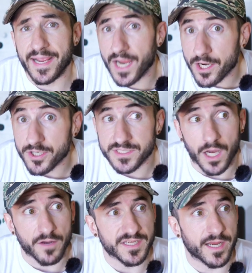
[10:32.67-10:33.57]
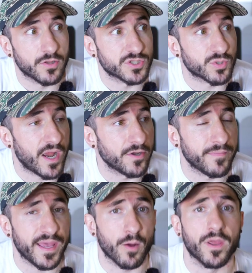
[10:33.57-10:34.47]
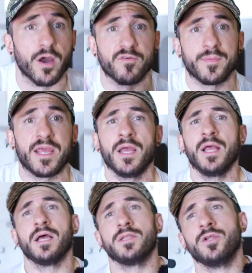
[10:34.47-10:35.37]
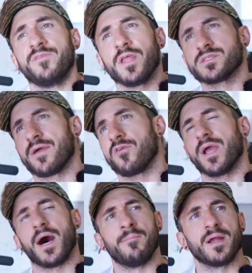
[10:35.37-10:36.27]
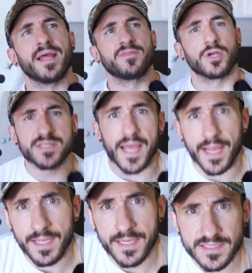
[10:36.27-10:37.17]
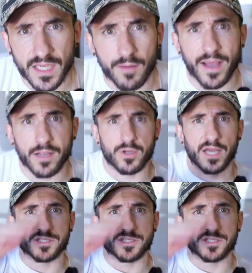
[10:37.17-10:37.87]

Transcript: Take care of yourself. Take care of those around you, man. We over me. New videos every uh, Monday and Thursday. So I'm Mike.